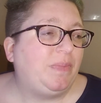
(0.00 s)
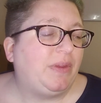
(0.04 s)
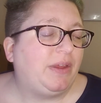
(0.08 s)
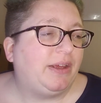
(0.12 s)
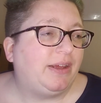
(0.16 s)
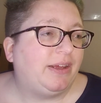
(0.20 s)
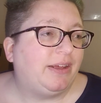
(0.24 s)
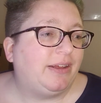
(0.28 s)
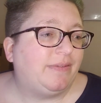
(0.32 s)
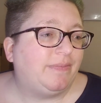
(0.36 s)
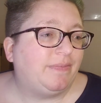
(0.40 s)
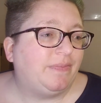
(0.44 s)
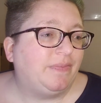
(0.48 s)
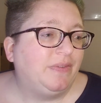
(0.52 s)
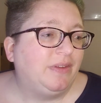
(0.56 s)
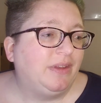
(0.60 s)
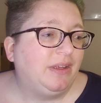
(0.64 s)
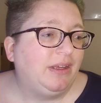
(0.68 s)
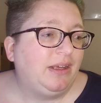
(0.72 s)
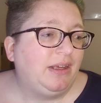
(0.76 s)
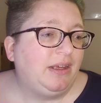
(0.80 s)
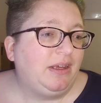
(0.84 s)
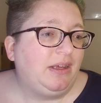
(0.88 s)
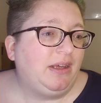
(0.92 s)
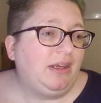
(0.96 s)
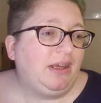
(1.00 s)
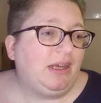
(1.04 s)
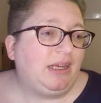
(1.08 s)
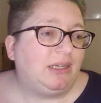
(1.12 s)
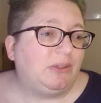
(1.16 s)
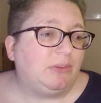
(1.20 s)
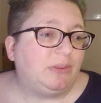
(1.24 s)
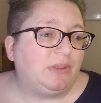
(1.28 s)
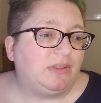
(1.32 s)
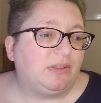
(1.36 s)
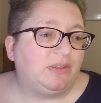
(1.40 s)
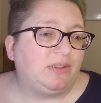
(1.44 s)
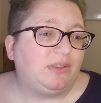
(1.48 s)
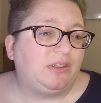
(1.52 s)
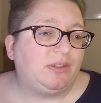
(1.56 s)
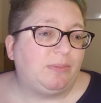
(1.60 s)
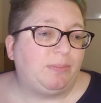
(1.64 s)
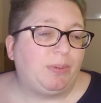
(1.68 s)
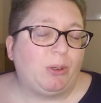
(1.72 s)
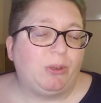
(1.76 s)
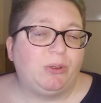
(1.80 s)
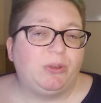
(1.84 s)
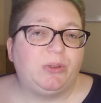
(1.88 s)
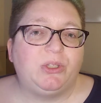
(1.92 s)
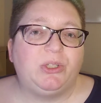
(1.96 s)
I was
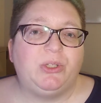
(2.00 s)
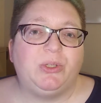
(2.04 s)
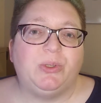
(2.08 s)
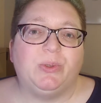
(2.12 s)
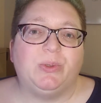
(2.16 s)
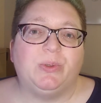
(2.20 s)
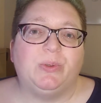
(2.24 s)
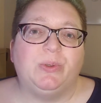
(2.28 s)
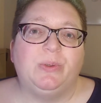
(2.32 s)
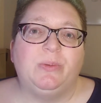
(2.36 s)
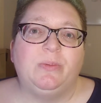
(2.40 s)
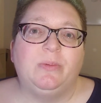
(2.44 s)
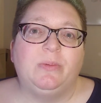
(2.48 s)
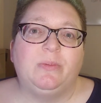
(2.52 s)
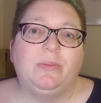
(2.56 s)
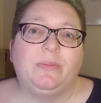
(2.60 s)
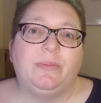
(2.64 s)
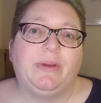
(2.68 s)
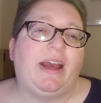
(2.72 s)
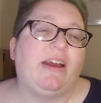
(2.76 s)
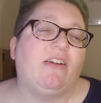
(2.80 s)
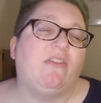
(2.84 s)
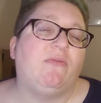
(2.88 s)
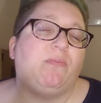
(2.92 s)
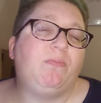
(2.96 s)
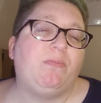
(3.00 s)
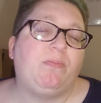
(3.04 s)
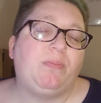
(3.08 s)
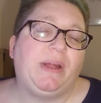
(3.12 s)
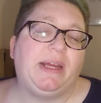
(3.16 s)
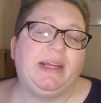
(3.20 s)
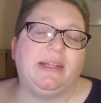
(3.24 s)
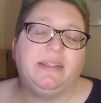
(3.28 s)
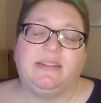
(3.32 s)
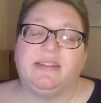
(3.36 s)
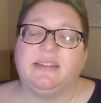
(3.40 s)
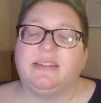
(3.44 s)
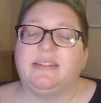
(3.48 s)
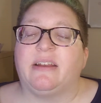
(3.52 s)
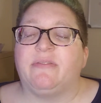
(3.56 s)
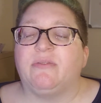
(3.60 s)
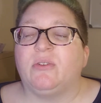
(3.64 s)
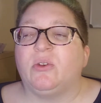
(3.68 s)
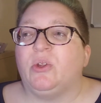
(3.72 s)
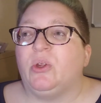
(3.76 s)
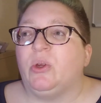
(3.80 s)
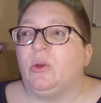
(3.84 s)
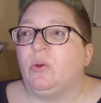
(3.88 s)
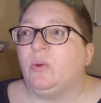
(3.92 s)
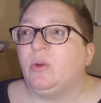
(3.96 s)
supposed to have plans this
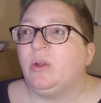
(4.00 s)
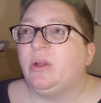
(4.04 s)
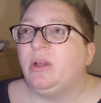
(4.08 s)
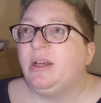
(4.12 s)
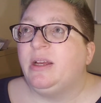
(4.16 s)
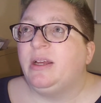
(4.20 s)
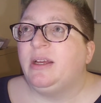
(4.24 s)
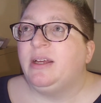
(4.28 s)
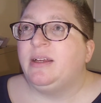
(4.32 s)
afternoon,